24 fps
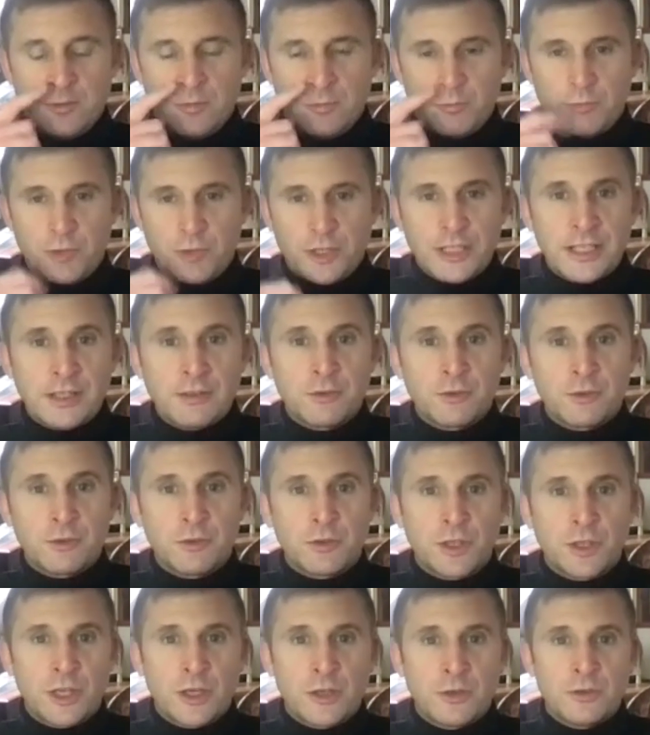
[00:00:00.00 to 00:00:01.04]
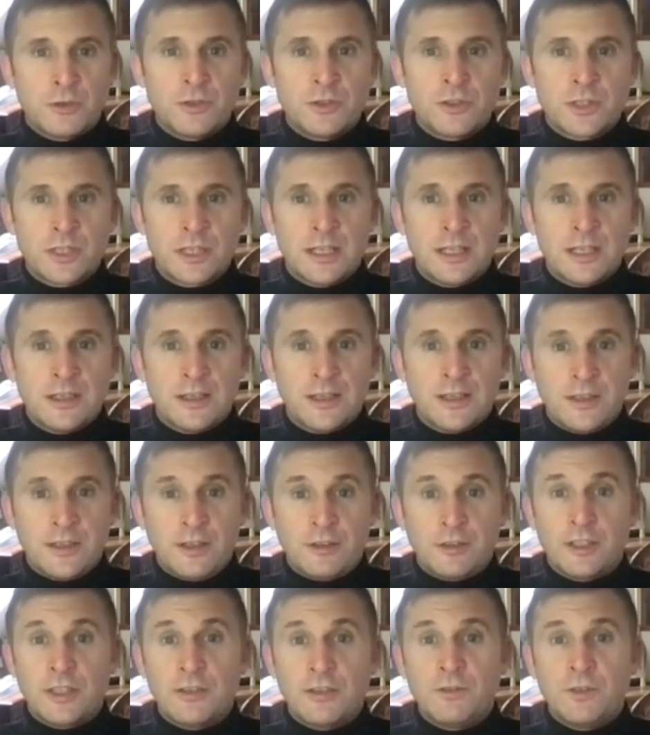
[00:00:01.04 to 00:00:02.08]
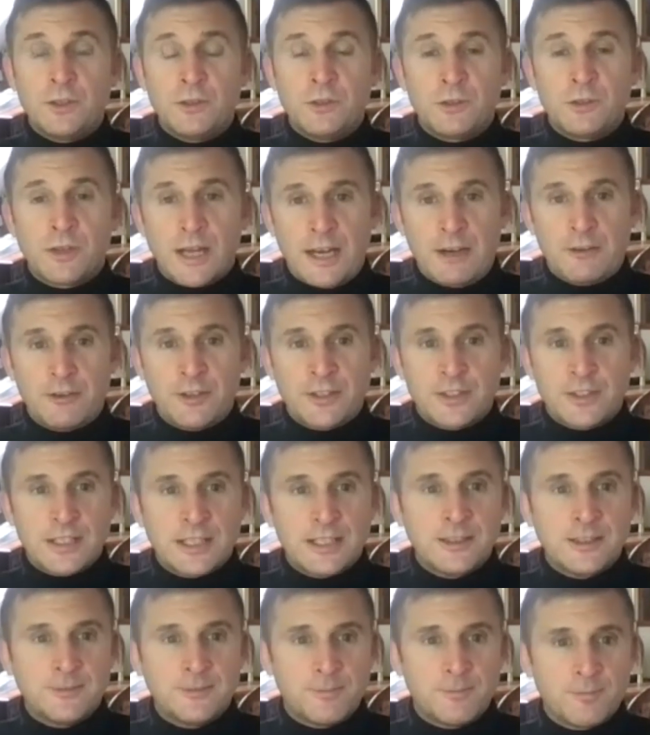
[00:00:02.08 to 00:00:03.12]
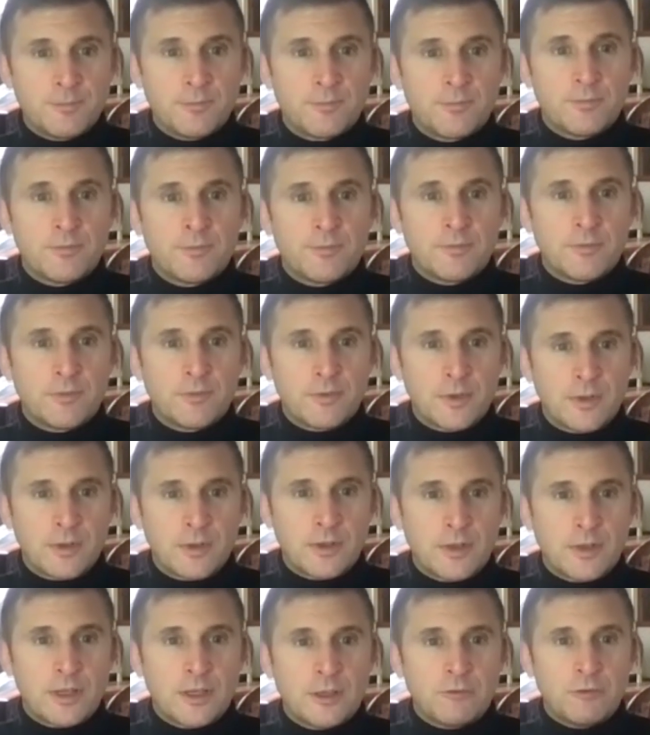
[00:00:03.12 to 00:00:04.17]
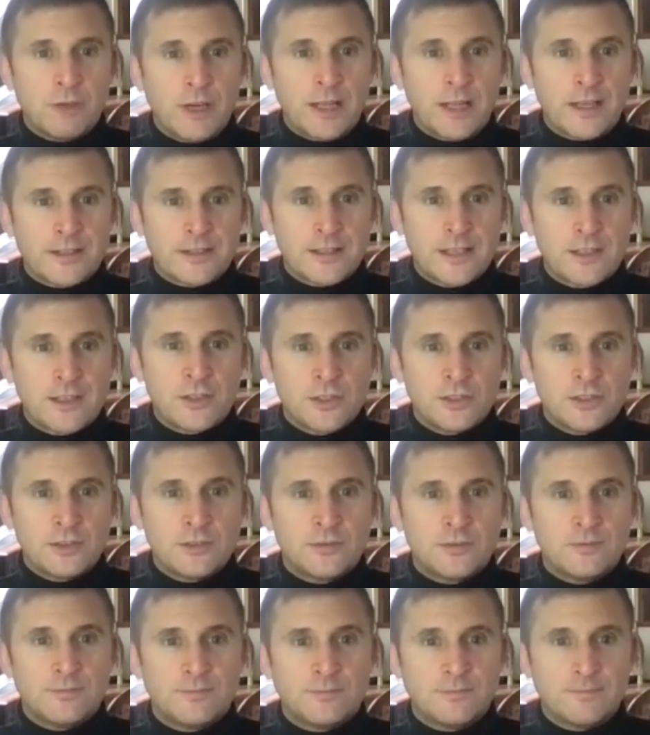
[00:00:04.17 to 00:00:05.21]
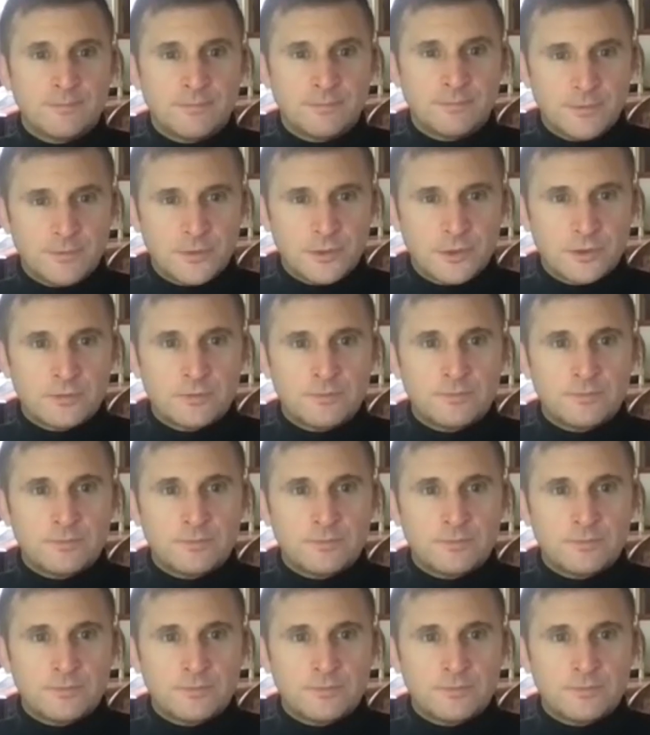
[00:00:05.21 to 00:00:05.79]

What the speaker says: bring it in through the nose, and that'll give you clarity and relaxation. So.